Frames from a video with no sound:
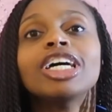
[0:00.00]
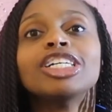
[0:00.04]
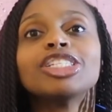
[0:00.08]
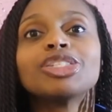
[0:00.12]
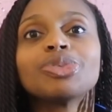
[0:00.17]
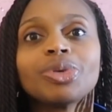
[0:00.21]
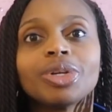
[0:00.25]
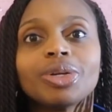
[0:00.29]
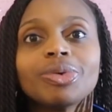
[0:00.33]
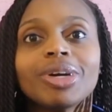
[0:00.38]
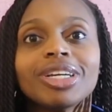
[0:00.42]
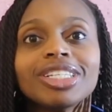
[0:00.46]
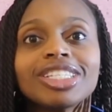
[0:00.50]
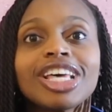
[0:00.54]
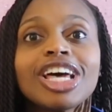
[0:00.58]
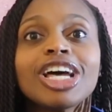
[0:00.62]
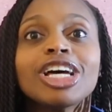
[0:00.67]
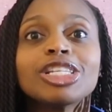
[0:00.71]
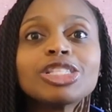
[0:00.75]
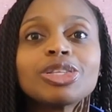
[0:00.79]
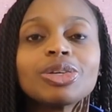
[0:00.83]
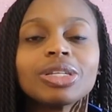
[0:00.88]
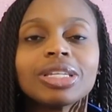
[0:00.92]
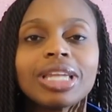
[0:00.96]
So
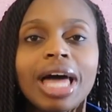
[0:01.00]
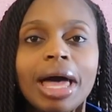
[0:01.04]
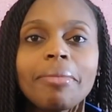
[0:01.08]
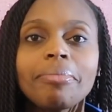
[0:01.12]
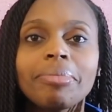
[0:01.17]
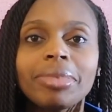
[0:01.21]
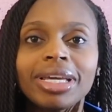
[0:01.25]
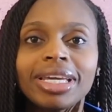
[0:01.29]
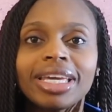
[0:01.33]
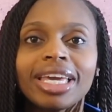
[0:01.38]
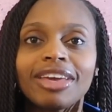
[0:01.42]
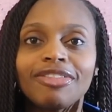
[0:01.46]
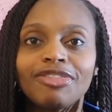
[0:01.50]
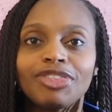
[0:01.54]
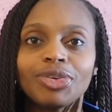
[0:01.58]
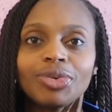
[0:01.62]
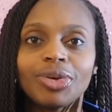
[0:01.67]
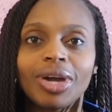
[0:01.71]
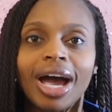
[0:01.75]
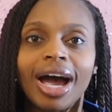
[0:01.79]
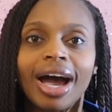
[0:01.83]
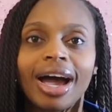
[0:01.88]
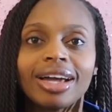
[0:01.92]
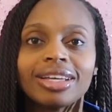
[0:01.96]
anyways, so let me give you
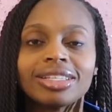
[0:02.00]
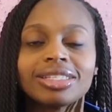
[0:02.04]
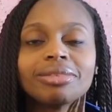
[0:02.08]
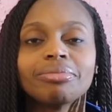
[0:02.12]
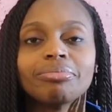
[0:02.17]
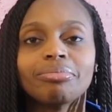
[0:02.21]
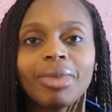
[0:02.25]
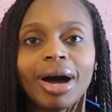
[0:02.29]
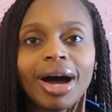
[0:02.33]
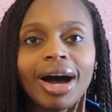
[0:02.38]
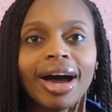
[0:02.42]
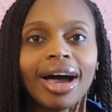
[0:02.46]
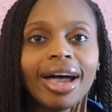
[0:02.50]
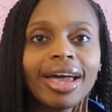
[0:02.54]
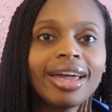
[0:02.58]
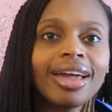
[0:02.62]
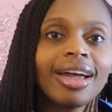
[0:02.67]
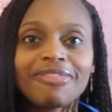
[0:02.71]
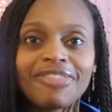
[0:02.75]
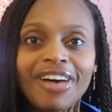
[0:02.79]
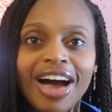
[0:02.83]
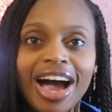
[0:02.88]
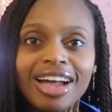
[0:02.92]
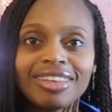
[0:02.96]
guys my
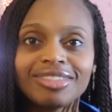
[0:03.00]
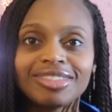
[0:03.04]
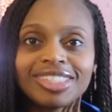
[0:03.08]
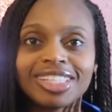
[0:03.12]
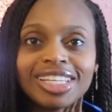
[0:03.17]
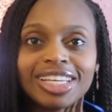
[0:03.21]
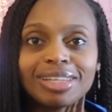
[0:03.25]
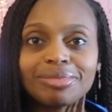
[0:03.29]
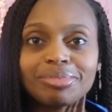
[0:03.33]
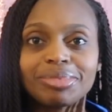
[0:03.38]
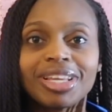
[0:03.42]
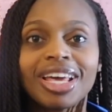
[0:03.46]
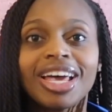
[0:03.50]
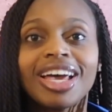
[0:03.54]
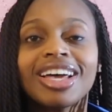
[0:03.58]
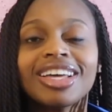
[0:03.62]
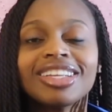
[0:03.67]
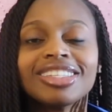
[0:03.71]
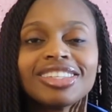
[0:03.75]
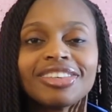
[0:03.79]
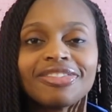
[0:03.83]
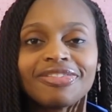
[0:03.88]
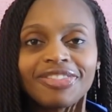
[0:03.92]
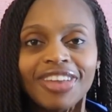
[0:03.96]
5 tips
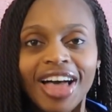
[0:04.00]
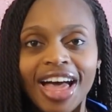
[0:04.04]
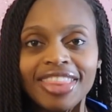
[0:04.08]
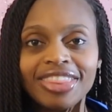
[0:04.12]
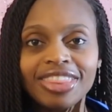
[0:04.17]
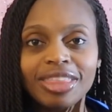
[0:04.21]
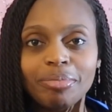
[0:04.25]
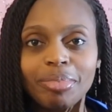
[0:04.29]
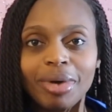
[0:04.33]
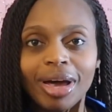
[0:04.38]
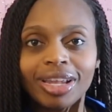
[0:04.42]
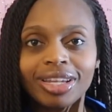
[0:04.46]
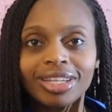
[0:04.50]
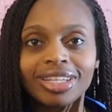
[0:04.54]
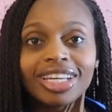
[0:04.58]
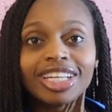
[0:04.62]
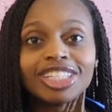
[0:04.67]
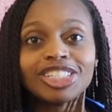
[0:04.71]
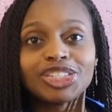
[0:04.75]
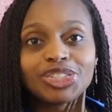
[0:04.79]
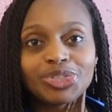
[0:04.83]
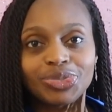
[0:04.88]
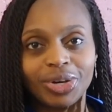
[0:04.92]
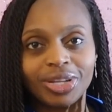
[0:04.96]
to flatten the belly
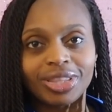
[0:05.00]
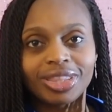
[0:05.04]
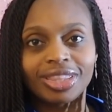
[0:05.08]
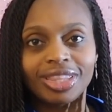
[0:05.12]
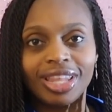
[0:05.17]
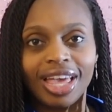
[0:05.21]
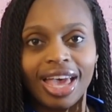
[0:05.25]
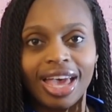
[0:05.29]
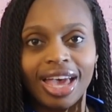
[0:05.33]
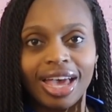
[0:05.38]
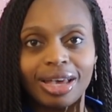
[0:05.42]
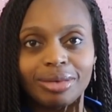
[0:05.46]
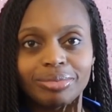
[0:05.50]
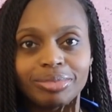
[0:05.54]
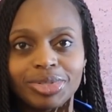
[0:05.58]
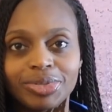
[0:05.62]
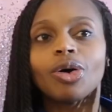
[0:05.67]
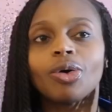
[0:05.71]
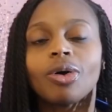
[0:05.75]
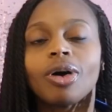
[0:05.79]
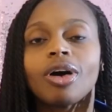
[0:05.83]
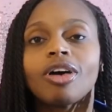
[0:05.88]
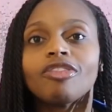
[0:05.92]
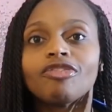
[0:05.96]
and strengthen the abs.
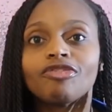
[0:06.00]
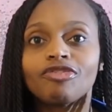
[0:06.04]
So